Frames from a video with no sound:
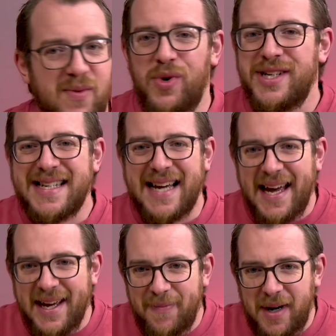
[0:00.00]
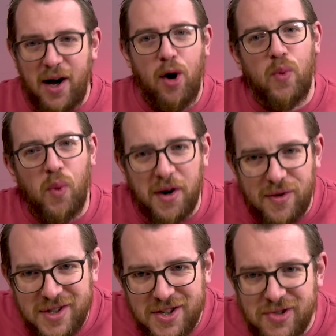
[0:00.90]
What a game. What a
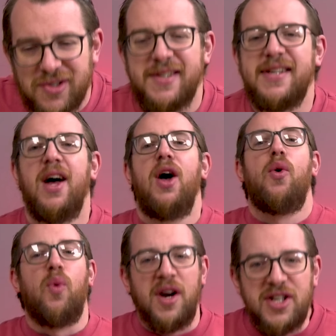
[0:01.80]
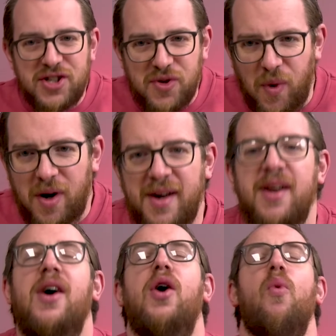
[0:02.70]
result. What a squad.
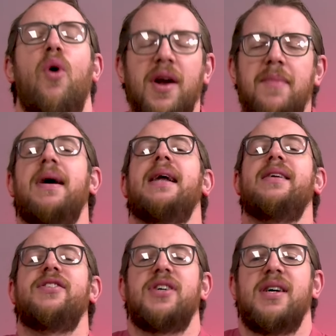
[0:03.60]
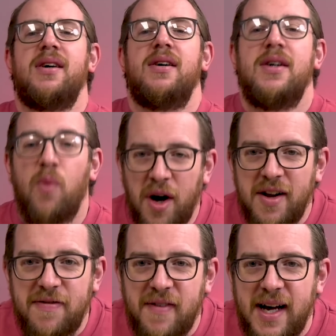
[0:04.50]
What a manager. What
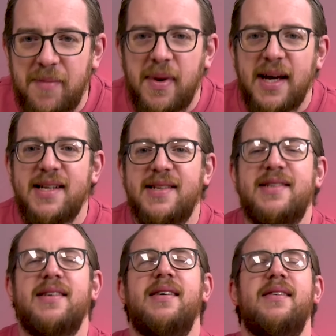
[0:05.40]
a fan base.